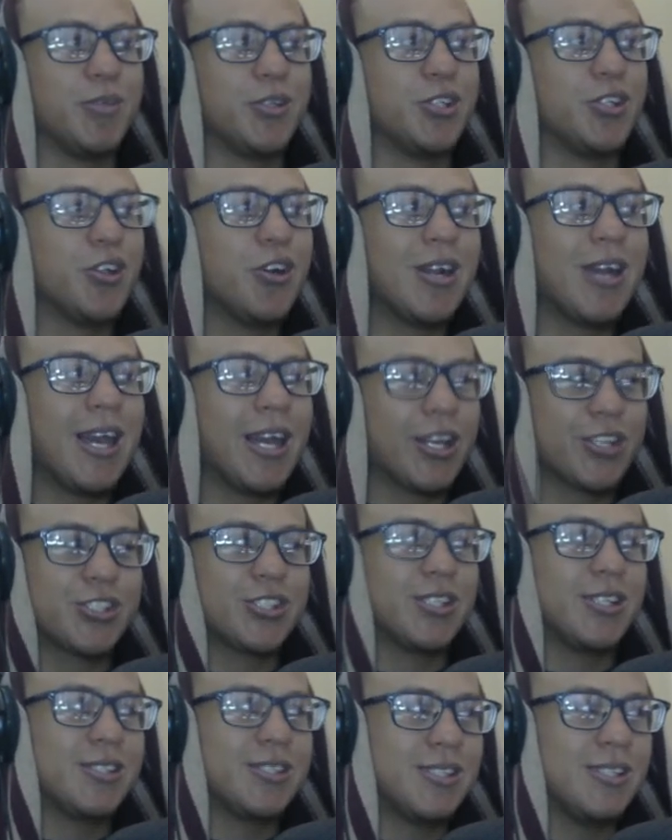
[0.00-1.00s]
But you don't
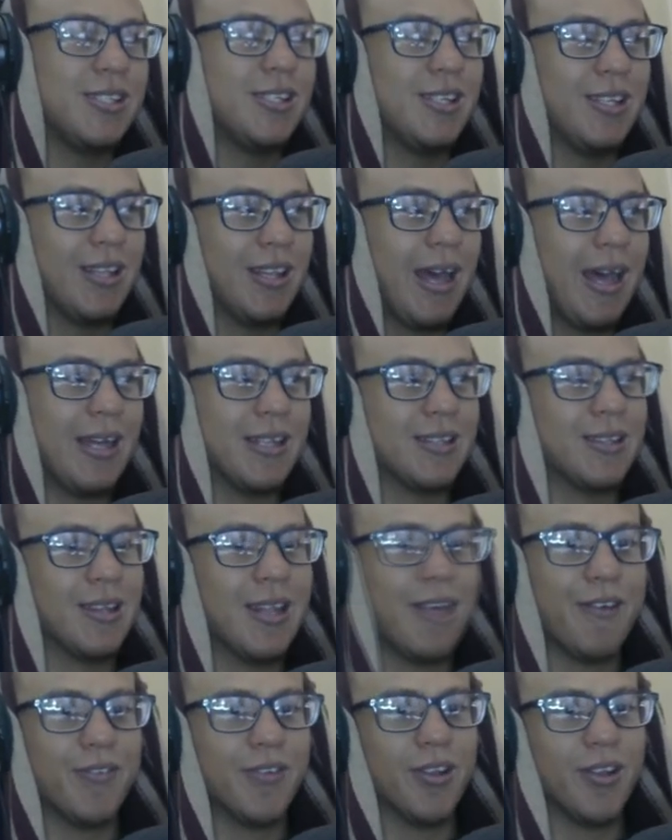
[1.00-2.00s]
actually see that
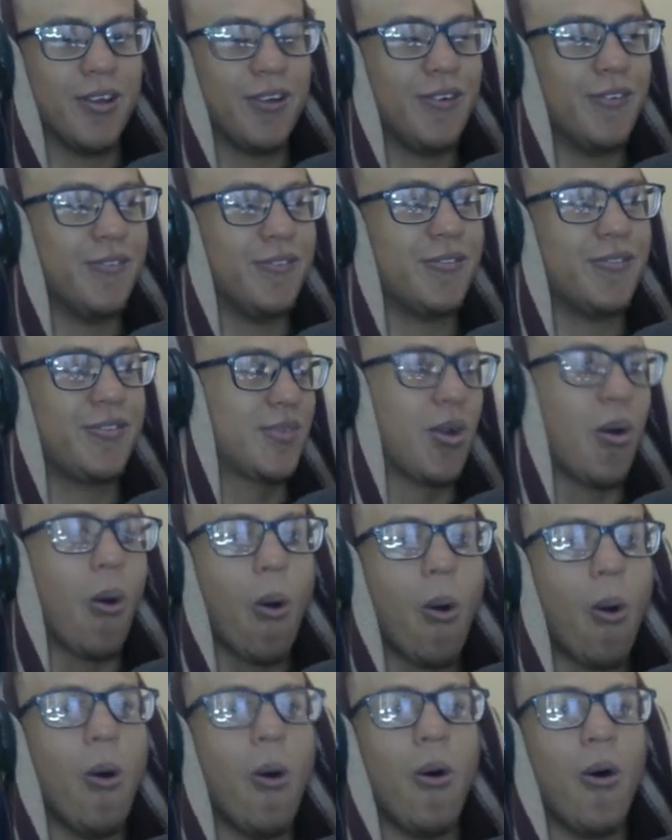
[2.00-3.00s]
level of
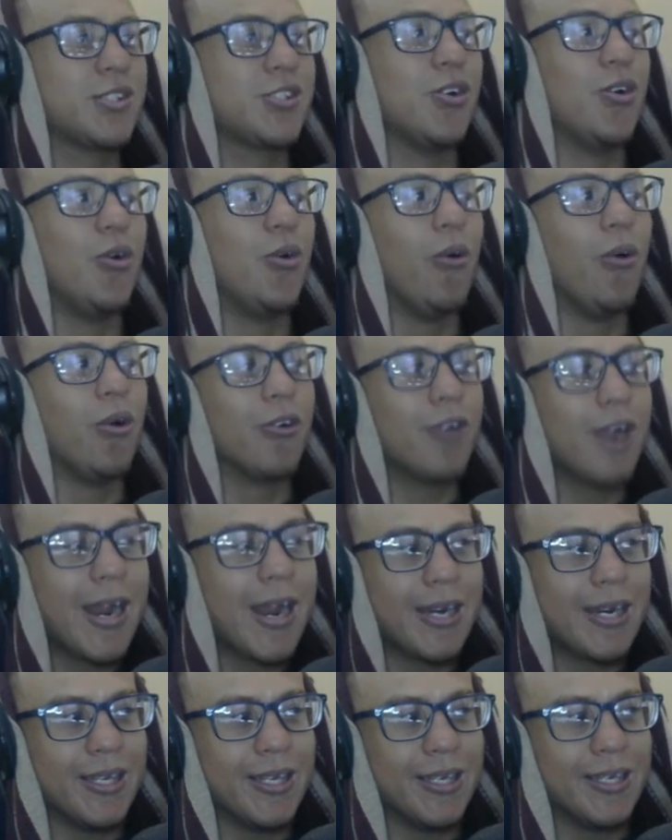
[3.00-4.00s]
gore. So
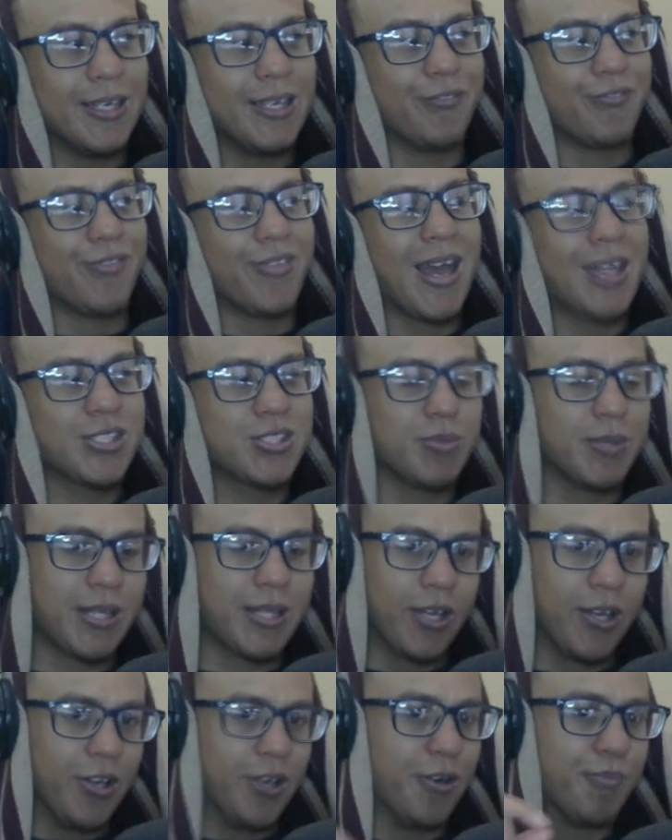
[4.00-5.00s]
already, if that's what
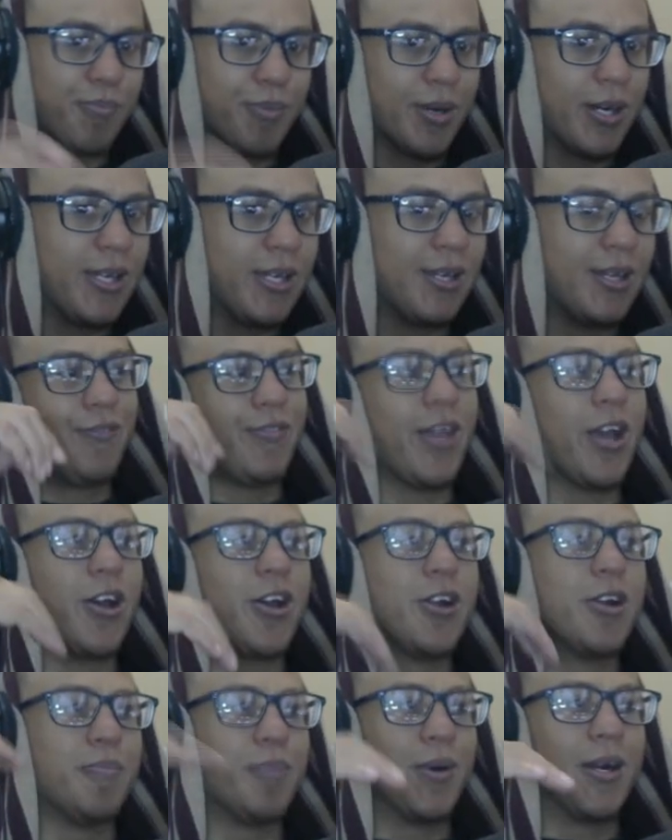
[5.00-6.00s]
they're gonna bring, if they're
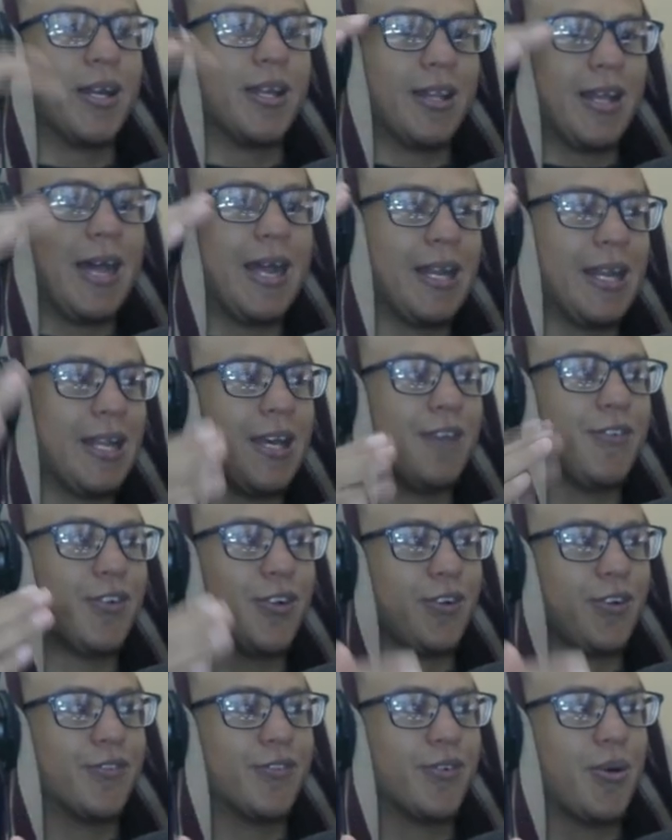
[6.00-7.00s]
gonna bring that
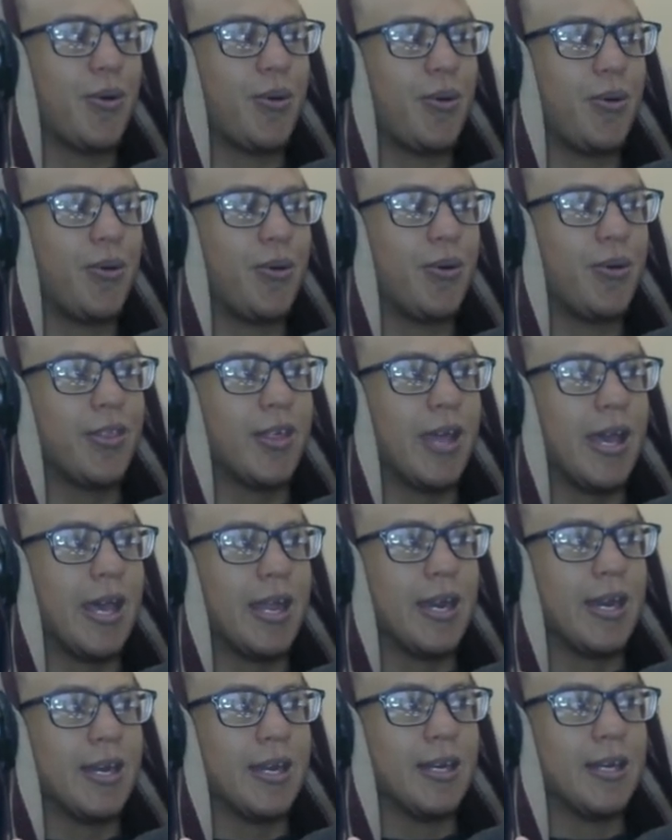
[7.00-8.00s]
level of gore,
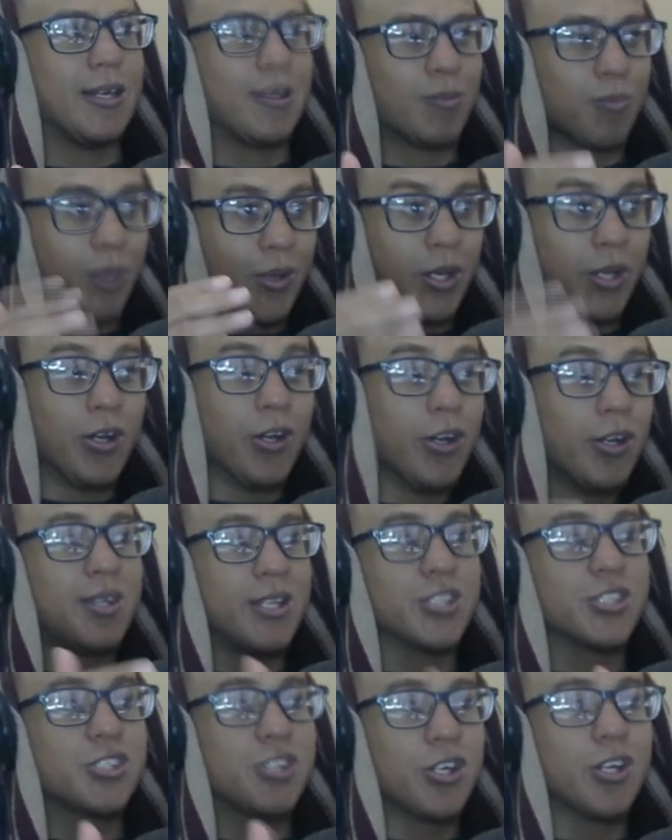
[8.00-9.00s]
then
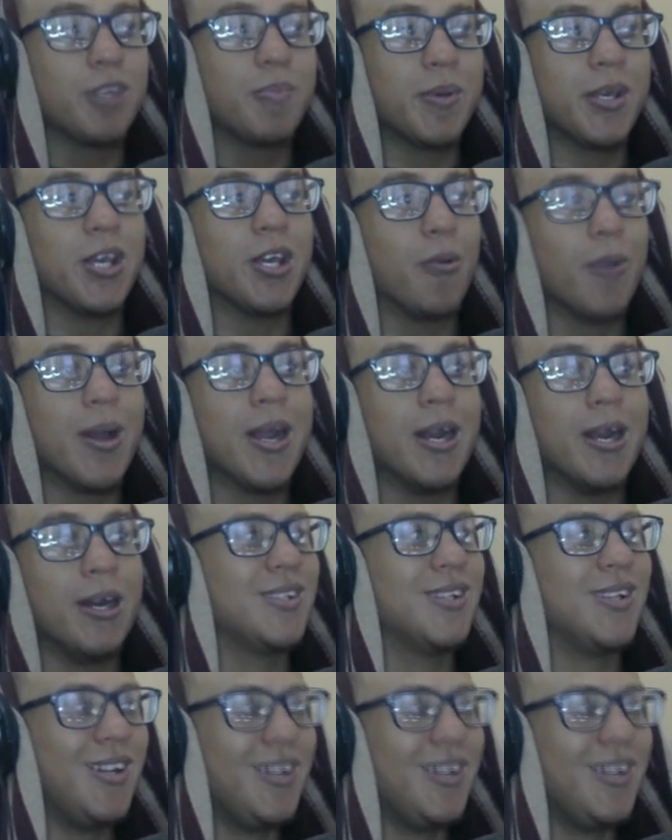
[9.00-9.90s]
this could be a winner.